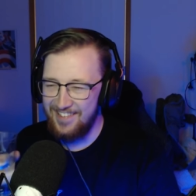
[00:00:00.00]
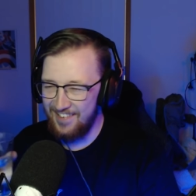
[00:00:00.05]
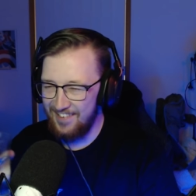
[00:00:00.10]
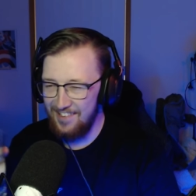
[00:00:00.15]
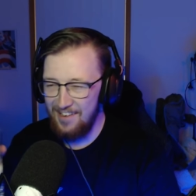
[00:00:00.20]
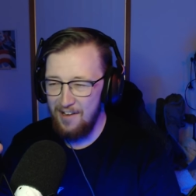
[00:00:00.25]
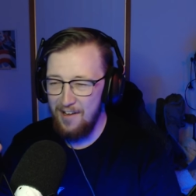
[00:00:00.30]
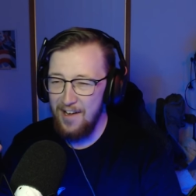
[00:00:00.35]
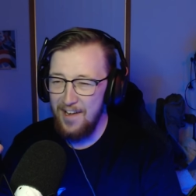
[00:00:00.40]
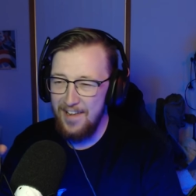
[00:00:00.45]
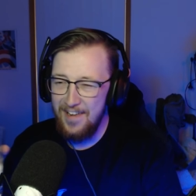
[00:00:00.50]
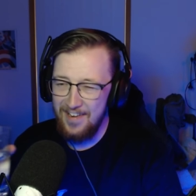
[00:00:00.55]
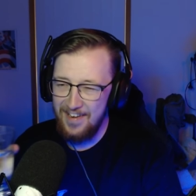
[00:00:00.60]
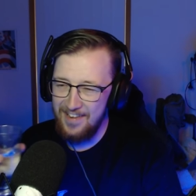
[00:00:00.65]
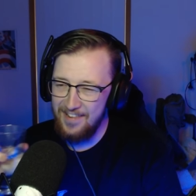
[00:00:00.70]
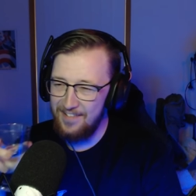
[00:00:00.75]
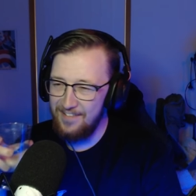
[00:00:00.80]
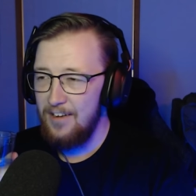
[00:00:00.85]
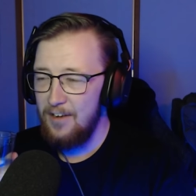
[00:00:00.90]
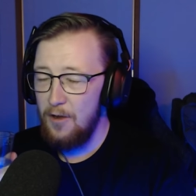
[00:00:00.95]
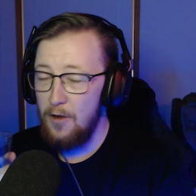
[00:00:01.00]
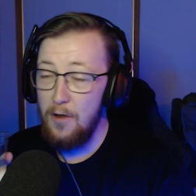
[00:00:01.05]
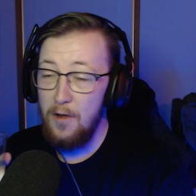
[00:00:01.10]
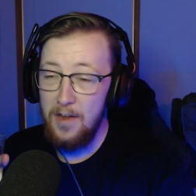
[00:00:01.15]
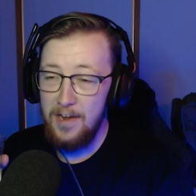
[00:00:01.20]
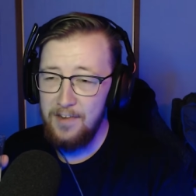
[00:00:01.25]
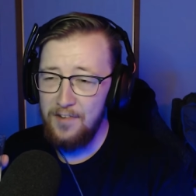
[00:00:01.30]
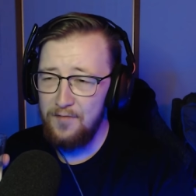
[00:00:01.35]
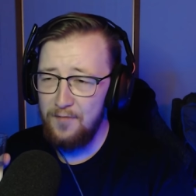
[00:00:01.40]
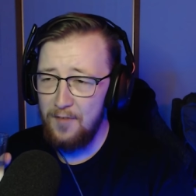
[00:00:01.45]
her, is, her
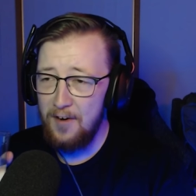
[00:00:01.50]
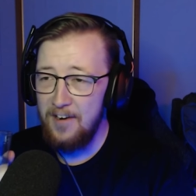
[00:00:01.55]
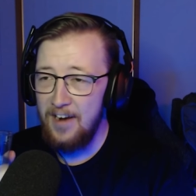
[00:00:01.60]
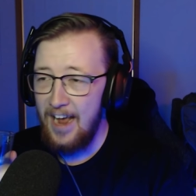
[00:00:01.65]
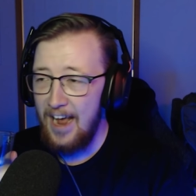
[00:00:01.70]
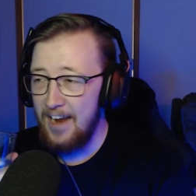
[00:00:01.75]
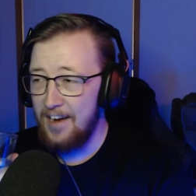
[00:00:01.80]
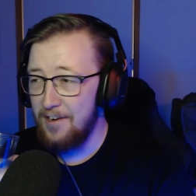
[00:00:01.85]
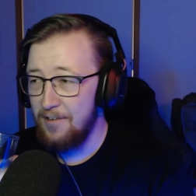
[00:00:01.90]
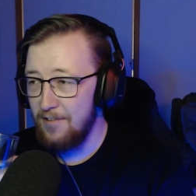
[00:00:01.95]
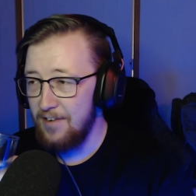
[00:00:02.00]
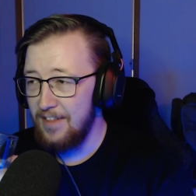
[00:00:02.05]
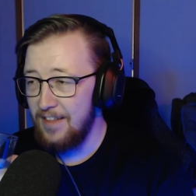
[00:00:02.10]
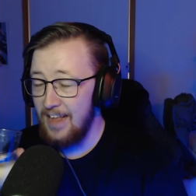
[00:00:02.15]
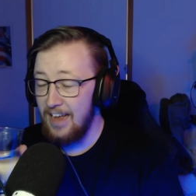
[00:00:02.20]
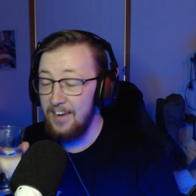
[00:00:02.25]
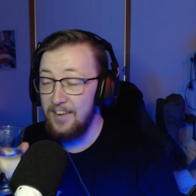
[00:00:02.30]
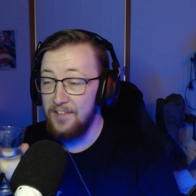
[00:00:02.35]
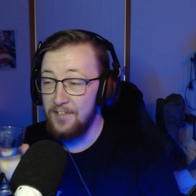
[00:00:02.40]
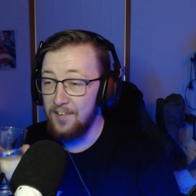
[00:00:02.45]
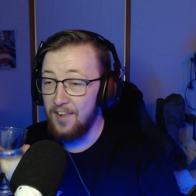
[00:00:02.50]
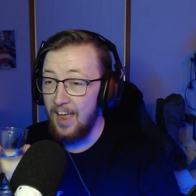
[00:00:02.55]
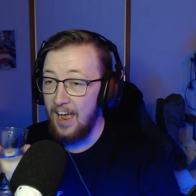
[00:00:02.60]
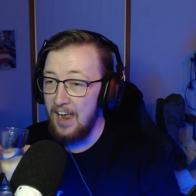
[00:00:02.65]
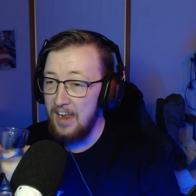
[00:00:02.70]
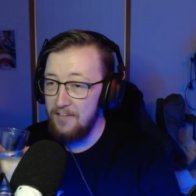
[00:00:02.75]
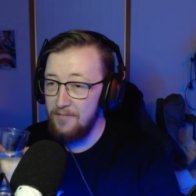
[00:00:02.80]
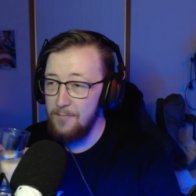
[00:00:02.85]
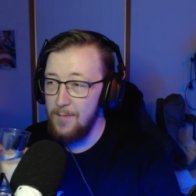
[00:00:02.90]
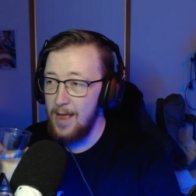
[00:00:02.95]
is very accurate. That is
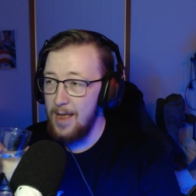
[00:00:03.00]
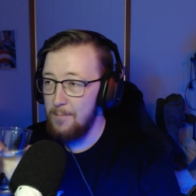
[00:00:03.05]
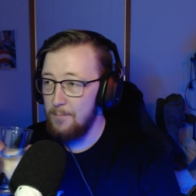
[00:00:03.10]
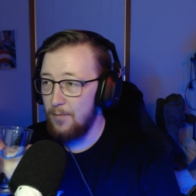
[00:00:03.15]
caveman